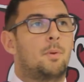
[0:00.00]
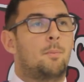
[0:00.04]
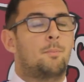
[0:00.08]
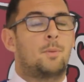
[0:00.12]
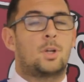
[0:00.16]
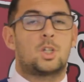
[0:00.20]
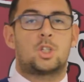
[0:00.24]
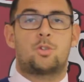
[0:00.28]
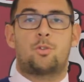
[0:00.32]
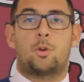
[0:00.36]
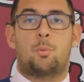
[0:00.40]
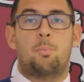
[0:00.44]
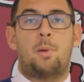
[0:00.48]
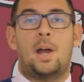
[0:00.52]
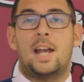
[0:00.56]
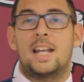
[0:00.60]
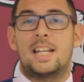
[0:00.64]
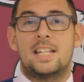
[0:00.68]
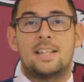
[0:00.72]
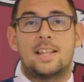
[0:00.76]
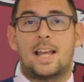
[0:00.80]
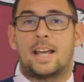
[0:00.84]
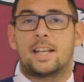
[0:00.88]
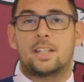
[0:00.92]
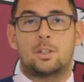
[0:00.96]
much of a
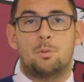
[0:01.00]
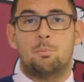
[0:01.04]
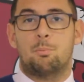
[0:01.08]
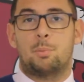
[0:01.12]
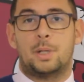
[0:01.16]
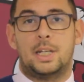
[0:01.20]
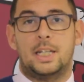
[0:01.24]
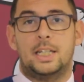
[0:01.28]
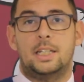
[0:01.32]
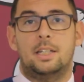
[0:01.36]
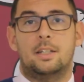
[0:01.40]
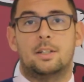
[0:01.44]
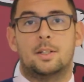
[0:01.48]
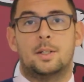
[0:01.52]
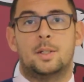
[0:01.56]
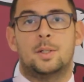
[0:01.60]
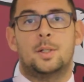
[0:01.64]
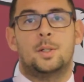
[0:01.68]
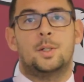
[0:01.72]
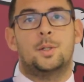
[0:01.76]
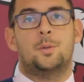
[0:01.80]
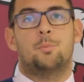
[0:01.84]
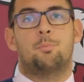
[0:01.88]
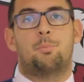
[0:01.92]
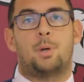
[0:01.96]
pain that can be,
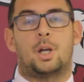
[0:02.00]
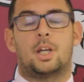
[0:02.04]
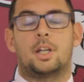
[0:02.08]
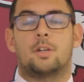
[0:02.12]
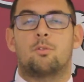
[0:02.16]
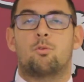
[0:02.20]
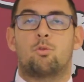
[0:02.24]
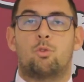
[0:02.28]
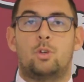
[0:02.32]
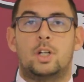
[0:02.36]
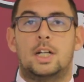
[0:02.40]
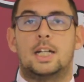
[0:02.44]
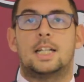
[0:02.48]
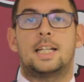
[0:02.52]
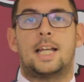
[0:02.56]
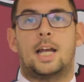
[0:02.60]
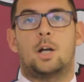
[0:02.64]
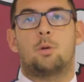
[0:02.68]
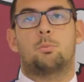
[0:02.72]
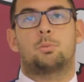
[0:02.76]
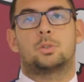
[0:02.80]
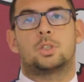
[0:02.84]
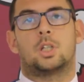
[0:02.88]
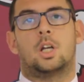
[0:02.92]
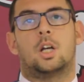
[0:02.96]
but it really
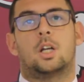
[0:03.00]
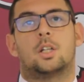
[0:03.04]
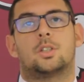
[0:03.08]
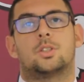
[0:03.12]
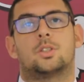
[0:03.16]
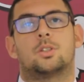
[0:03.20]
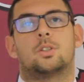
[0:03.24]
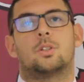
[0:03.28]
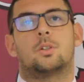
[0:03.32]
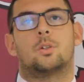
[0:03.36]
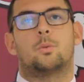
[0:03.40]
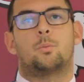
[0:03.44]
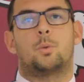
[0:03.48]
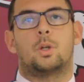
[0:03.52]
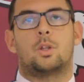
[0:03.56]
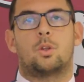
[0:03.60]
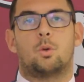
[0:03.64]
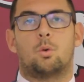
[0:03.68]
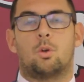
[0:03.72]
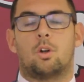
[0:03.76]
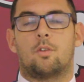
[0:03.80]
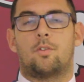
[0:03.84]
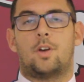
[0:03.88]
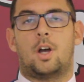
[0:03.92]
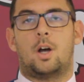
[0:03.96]
helps us with
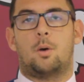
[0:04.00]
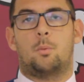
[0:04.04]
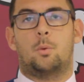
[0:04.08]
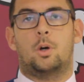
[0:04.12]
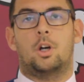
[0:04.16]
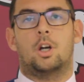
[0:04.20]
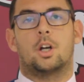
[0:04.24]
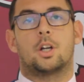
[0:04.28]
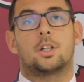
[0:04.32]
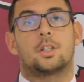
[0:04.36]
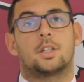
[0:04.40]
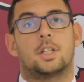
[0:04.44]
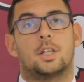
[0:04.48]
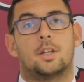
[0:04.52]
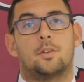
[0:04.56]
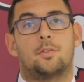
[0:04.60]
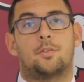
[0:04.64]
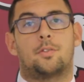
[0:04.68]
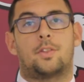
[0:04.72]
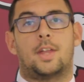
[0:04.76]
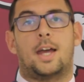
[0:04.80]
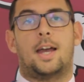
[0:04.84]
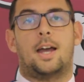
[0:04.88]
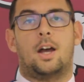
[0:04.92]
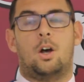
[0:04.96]
all of our work
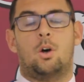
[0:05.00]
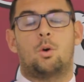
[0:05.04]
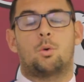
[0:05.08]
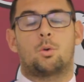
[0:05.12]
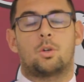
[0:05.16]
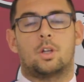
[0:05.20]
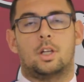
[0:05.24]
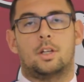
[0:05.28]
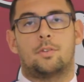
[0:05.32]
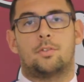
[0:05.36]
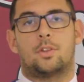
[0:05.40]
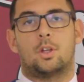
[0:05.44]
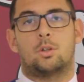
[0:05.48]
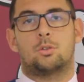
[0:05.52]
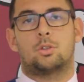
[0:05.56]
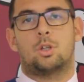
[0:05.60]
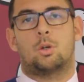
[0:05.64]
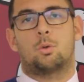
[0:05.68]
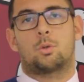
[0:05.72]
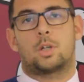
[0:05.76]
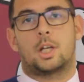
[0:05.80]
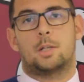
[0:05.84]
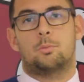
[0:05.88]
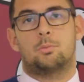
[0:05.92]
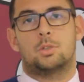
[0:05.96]
if those
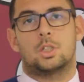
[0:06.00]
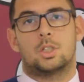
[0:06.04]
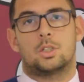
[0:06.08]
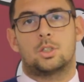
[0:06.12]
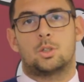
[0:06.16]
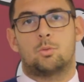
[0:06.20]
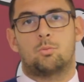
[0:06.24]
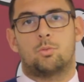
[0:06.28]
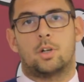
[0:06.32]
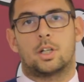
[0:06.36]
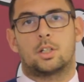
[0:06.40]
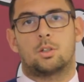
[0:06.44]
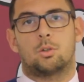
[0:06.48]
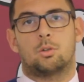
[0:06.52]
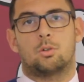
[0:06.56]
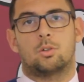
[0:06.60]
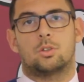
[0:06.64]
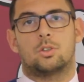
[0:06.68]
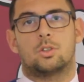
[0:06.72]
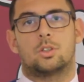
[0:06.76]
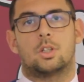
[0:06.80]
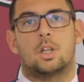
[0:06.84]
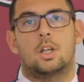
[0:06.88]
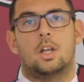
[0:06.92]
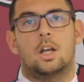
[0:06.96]
whole game system
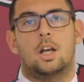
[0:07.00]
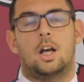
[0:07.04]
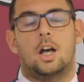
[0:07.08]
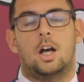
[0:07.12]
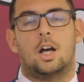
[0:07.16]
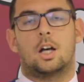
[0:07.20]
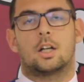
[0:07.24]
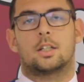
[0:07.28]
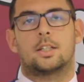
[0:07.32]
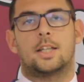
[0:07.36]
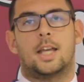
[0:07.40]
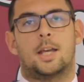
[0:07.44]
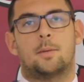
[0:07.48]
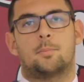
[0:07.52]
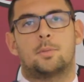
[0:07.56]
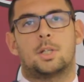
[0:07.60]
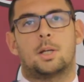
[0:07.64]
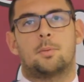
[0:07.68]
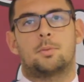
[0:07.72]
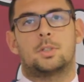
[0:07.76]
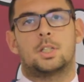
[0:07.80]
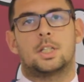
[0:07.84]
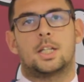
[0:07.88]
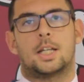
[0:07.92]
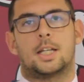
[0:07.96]
records are kept
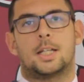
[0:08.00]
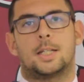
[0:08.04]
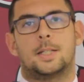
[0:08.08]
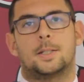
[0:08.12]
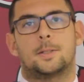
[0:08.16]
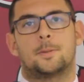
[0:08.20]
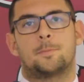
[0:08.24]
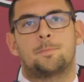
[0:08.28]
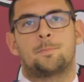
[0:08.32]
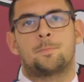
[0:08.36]
up to date.